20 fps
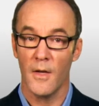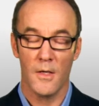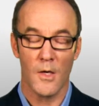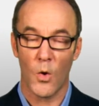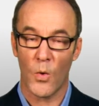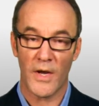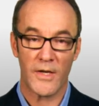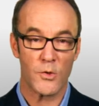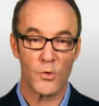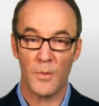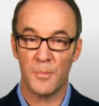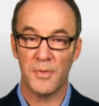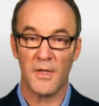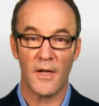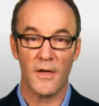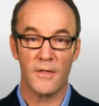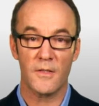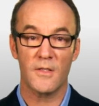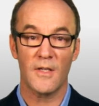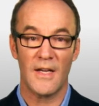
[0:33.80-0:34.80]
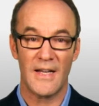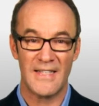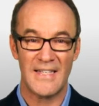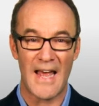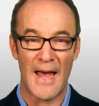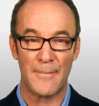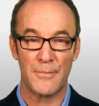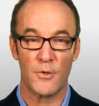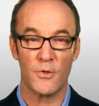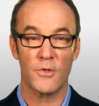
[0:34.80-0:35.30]
No extra plugs,
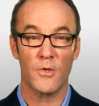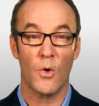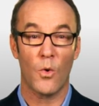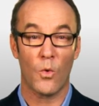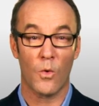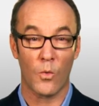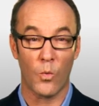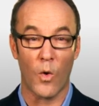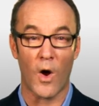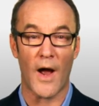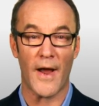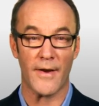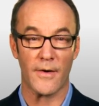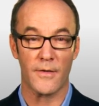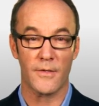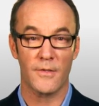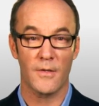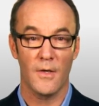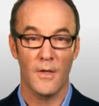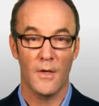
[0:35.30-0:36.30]
adapters, or wires.